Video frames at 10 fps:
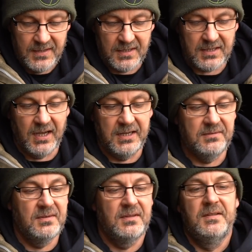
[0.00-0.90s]
Again,
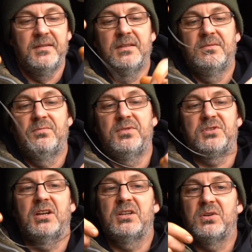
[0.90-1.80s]
with the
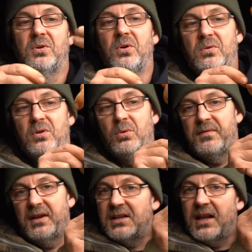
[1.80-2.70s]
chain core or
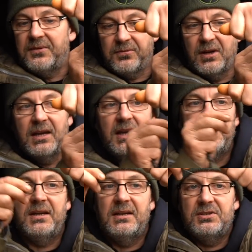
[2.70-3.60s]
with any lead free
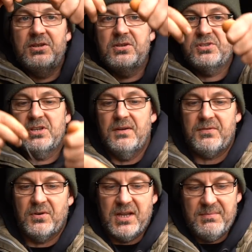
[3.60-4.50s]
leader, as you can see I've
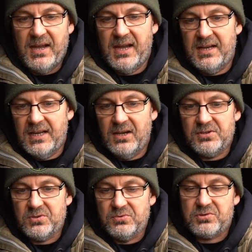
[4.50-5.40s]
got it in my hand now,
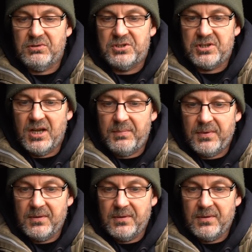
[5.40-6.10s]
it's all scrunched up,